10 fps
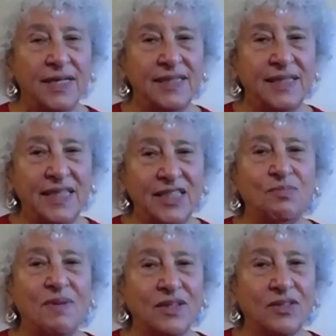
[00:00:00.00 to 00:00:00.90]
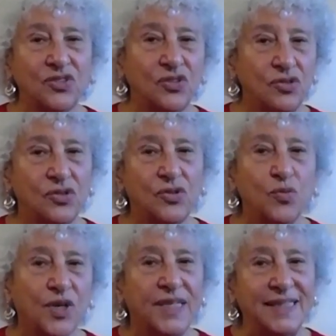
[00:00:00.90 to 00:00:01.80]
teach medical students to
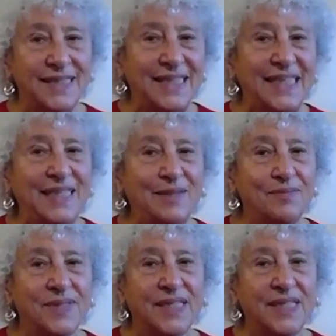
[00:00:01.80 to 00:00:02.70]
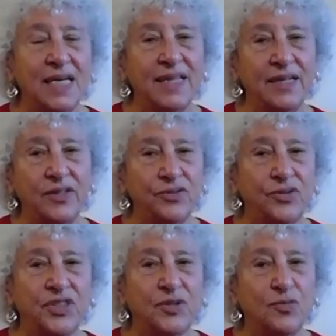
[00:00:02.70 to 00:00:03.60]
work in teams, that
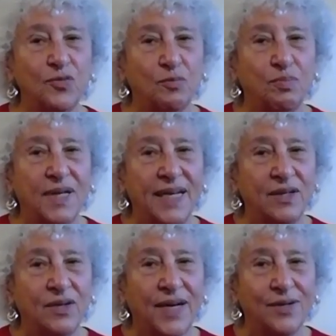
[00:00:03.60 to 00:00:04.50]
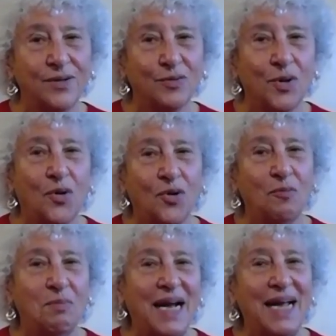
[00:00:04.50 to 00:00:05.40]
nutrition will play a greater role,
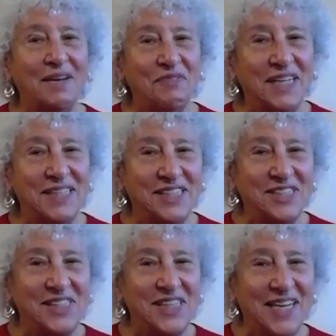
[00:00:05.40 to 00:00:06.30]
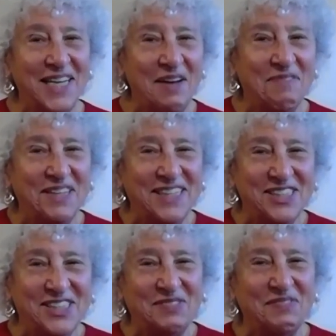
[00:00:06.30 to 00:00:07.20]
but I have yet to see any
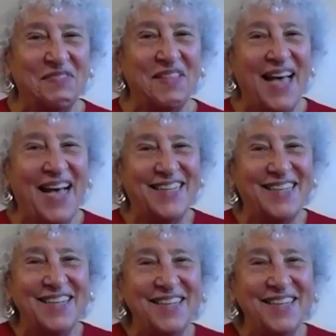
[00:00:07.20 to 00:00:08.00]
evidence of that.